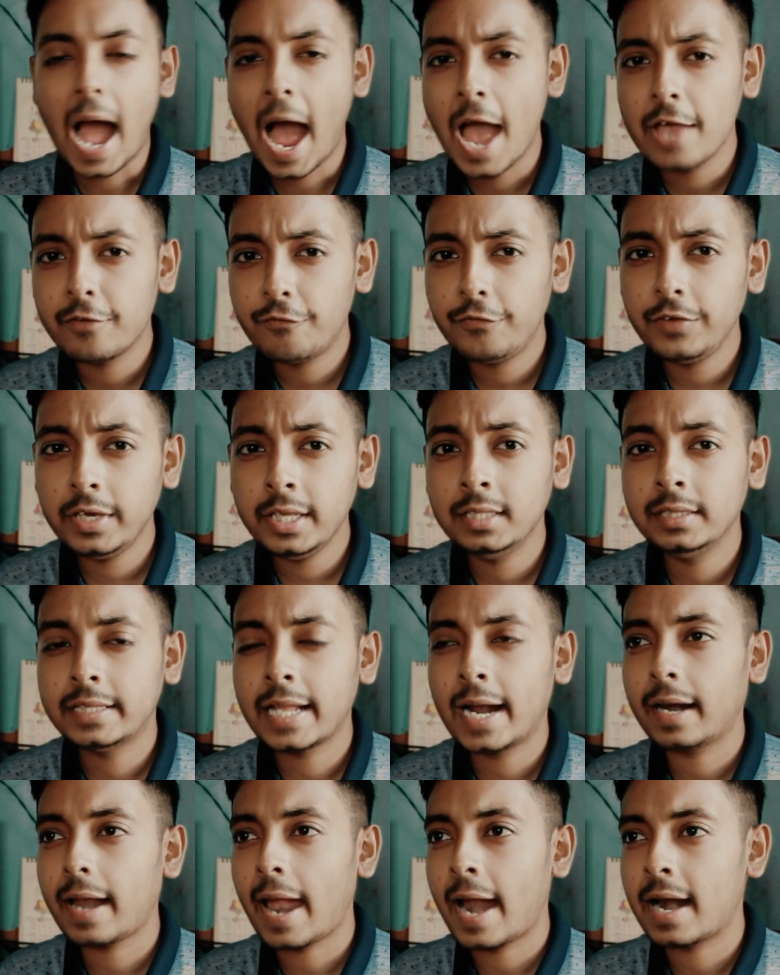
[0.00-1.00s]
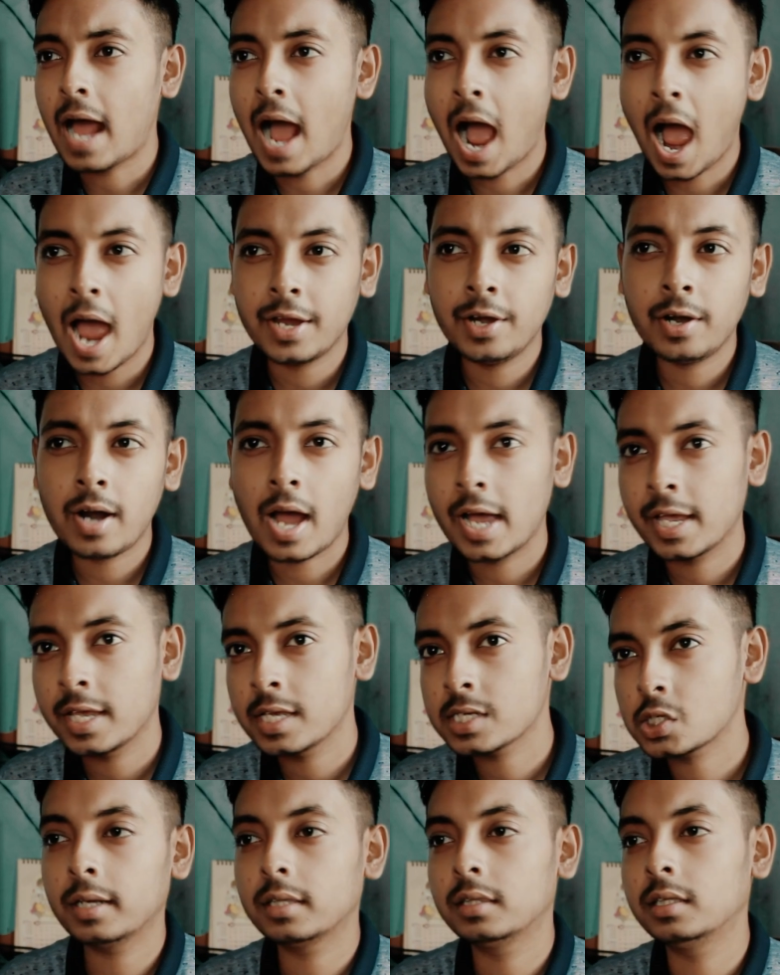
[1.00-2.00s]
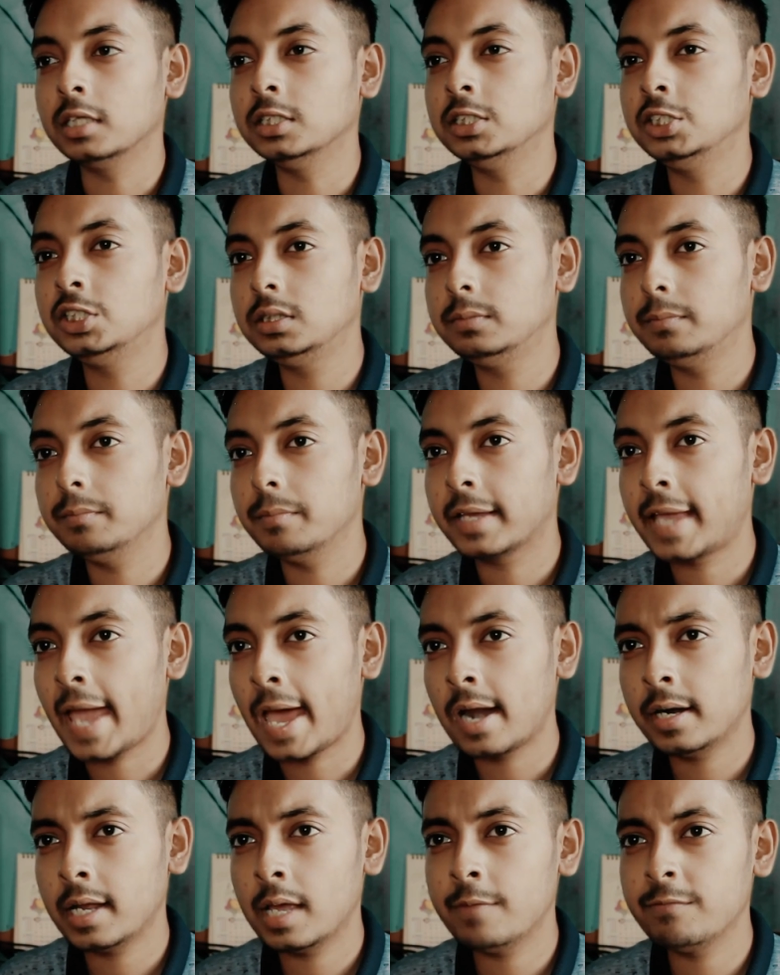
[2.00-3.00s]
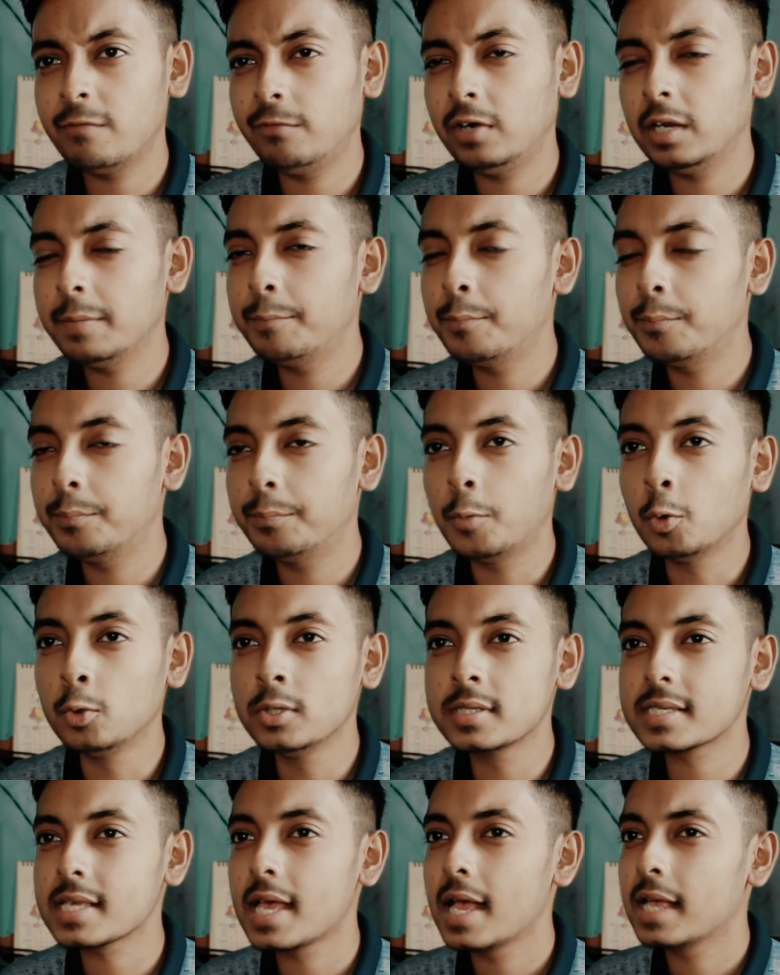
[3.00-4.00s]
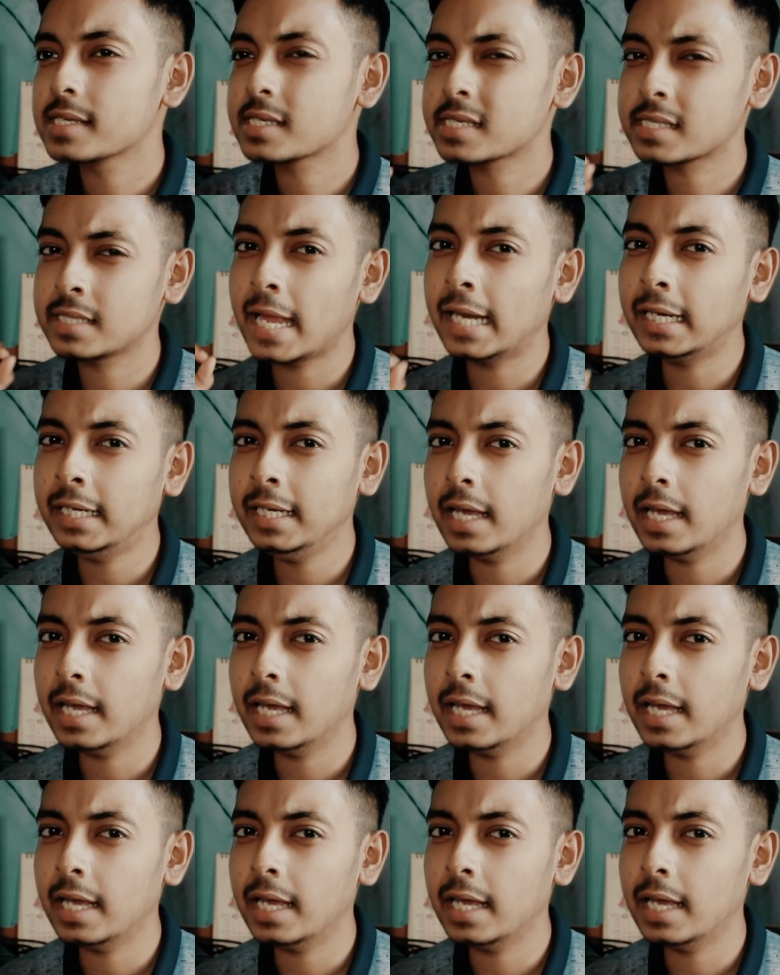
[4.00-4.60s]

I feel that at higher ISO, the Canon M50 pulls slightly